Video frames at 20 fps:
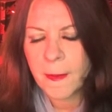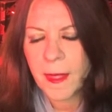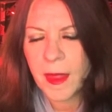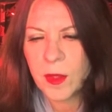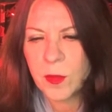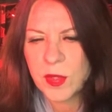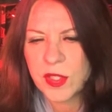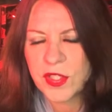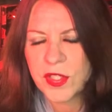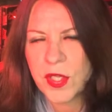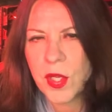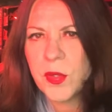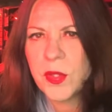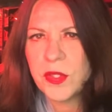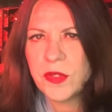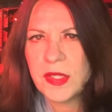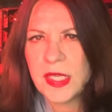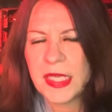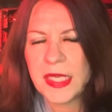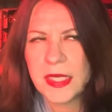It was so
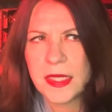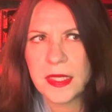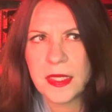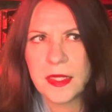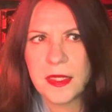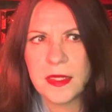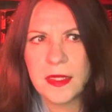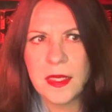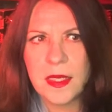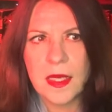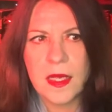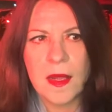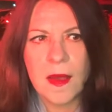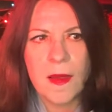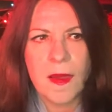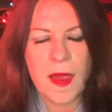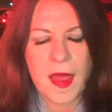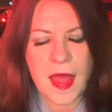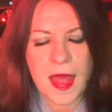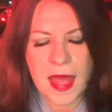unique,
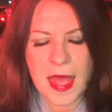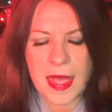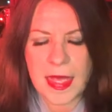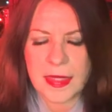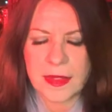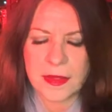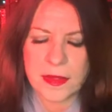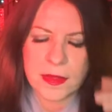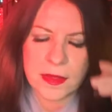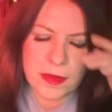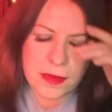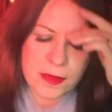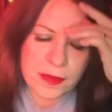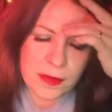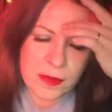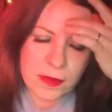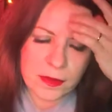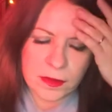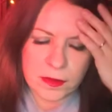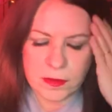and
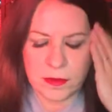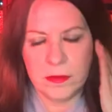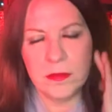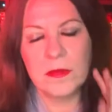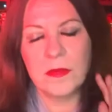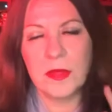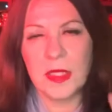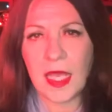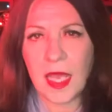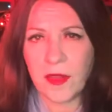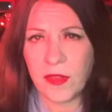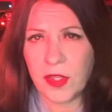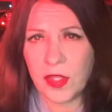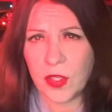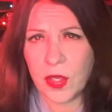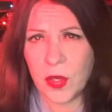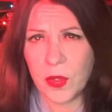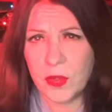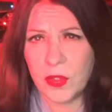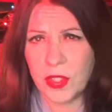Kathe
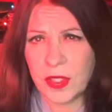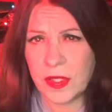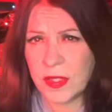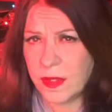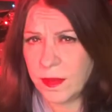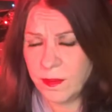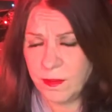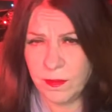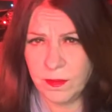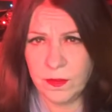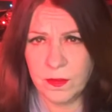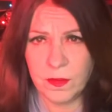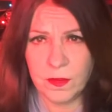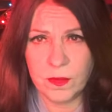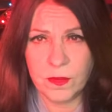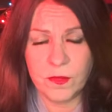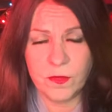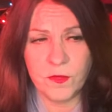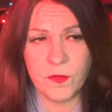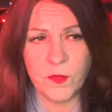Koja's
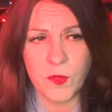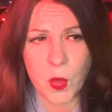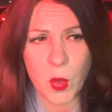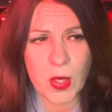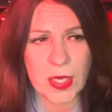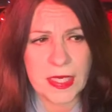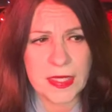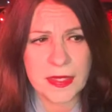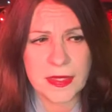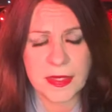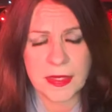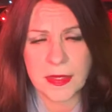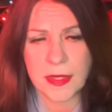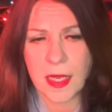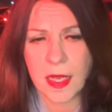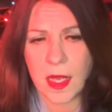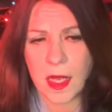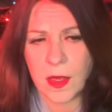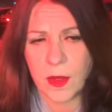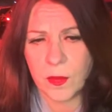voice
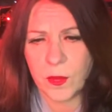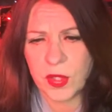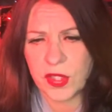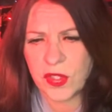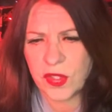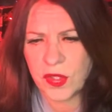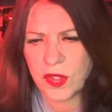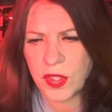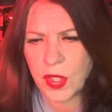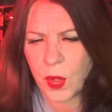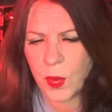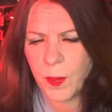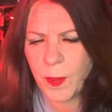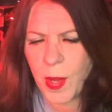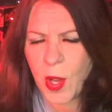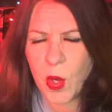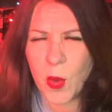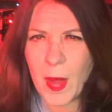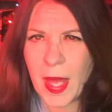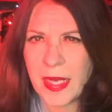was so
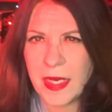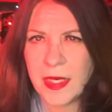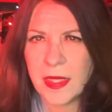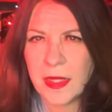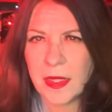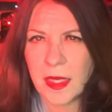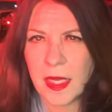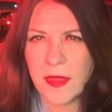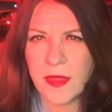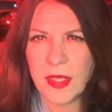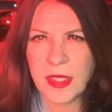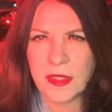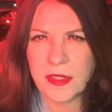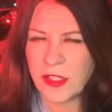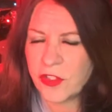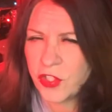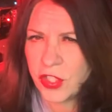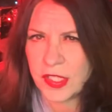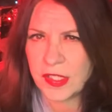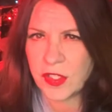poetic. I think that
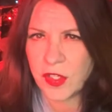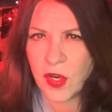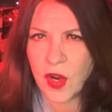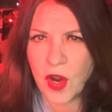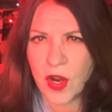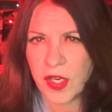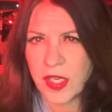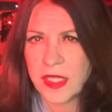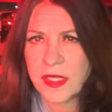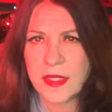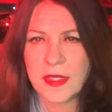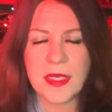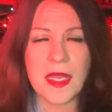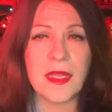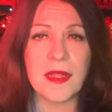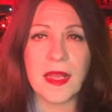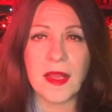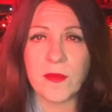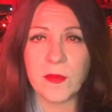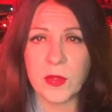she's an artist
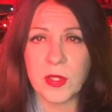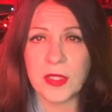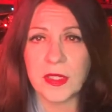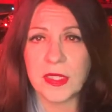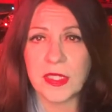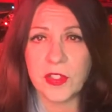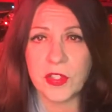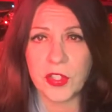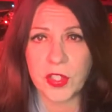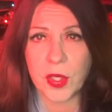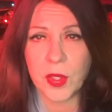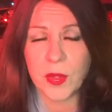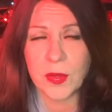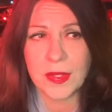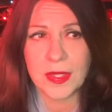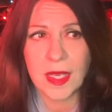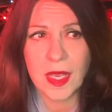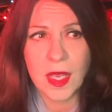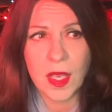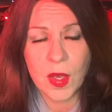and that really
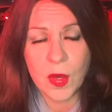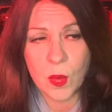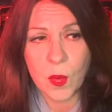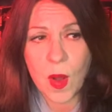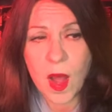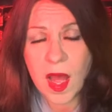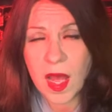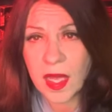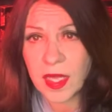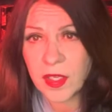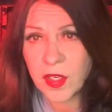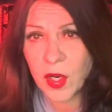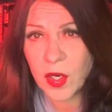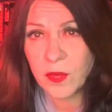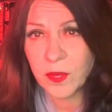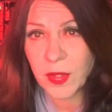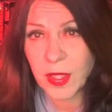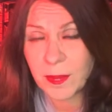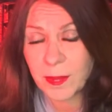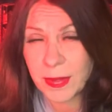shows. Juan
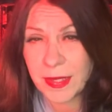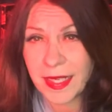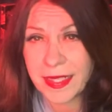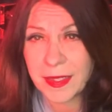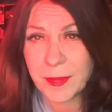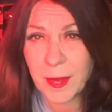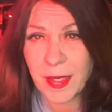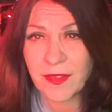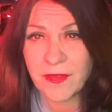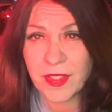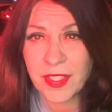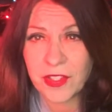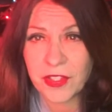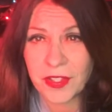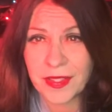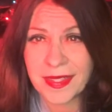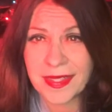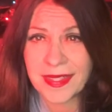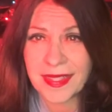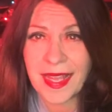over at Plagued by
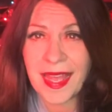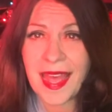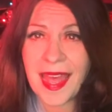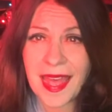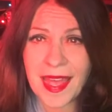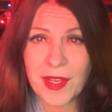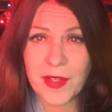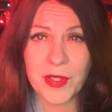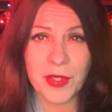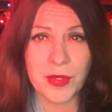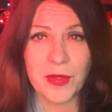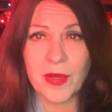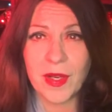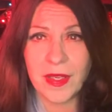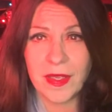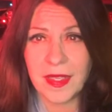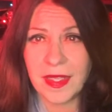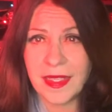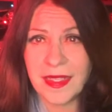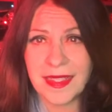Visions had her
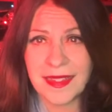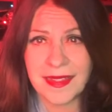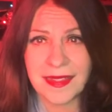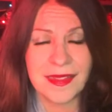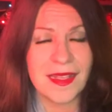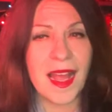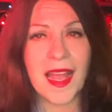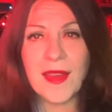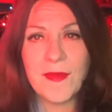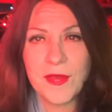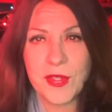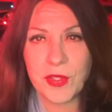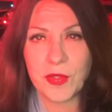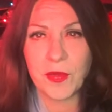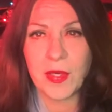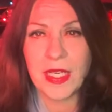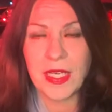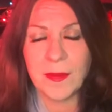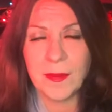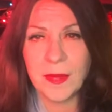in his live
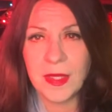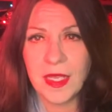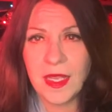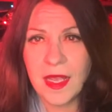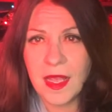stream,